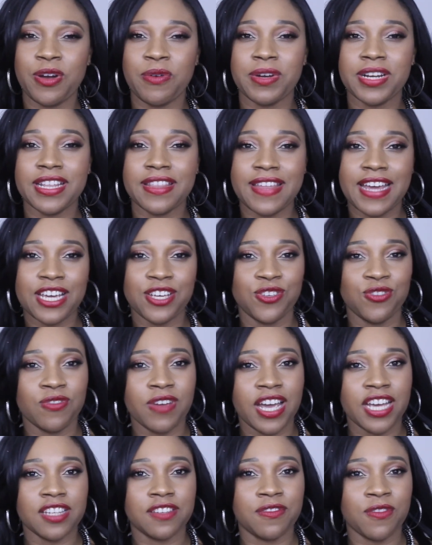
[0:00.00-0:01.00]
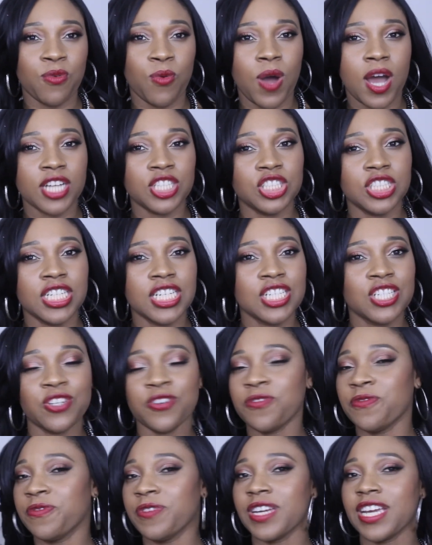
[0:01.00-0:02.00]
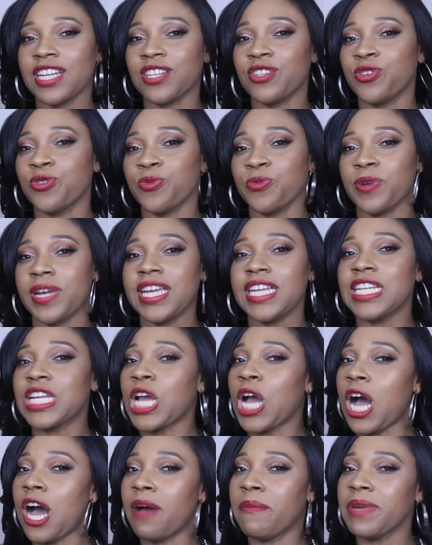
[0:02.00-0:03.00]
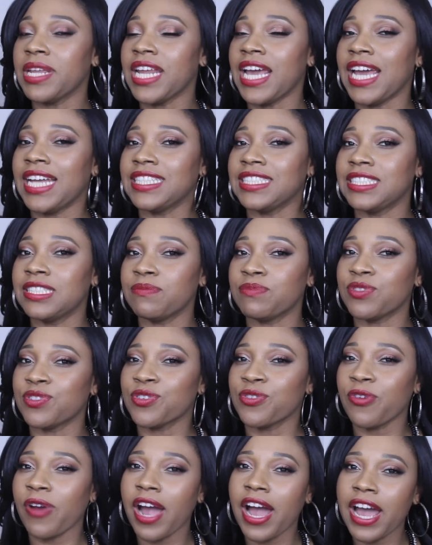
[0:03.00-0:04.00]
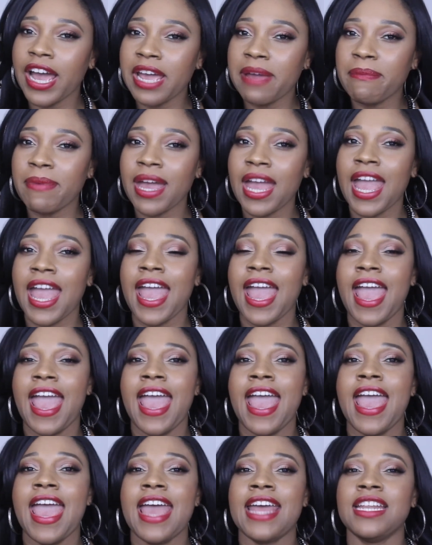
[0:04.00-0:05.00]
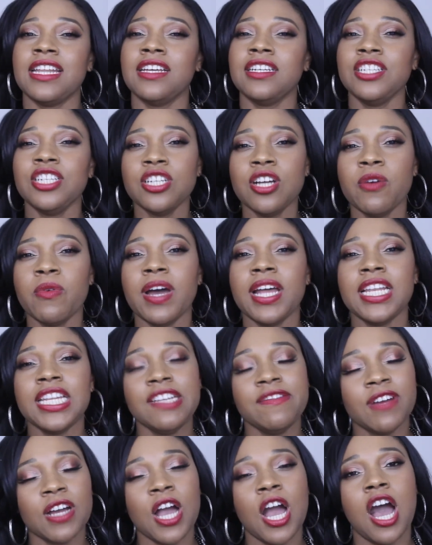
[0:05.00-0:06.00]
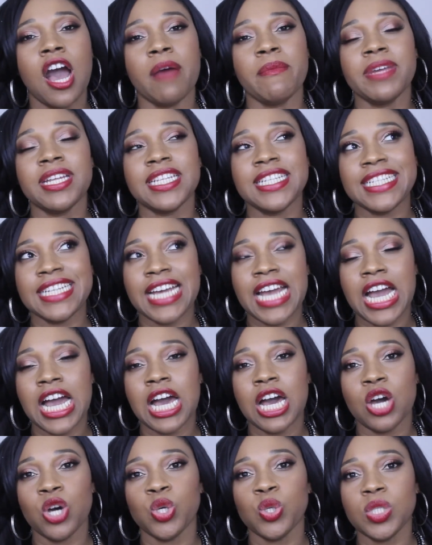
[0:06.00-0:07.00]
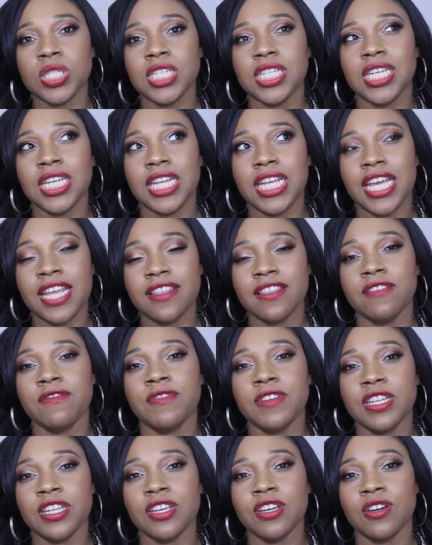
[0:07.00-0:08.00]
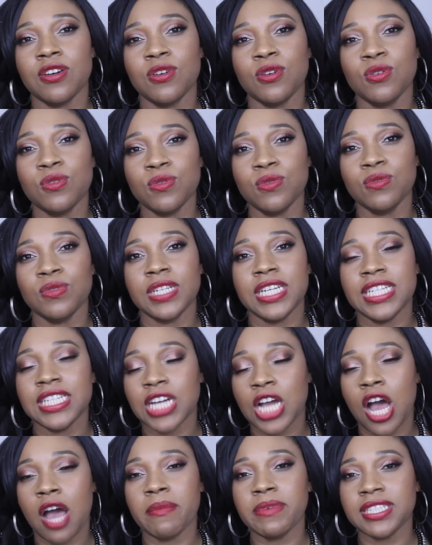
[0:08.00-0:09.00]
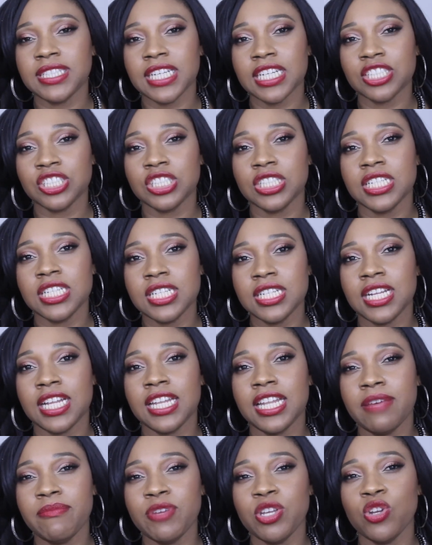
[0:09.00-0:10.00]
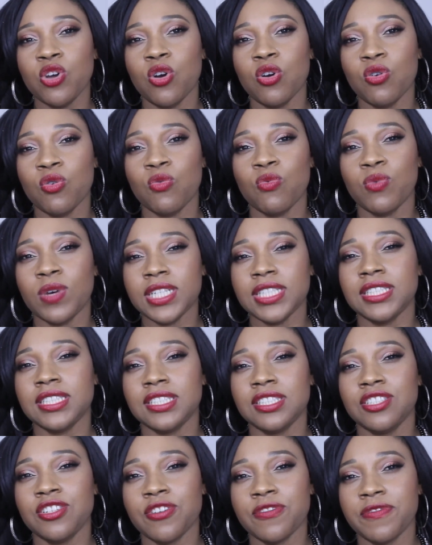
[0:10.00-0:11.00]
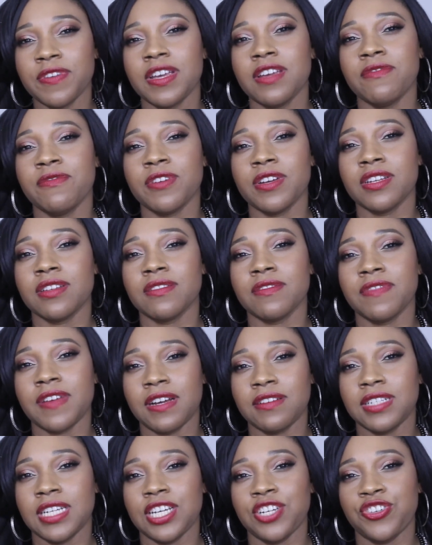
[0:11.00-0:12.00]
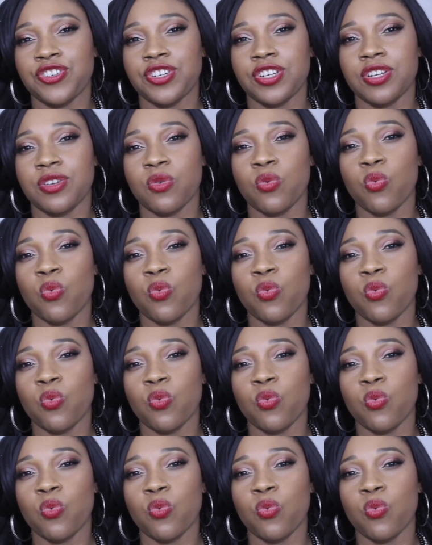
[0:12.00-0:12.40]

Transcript: I want to thank you guys for watching. Don't forget to rate, comment, and subscribe. And you know what? Leave a comment down in the video, in the comment section, and let me know what's your favorite foundation.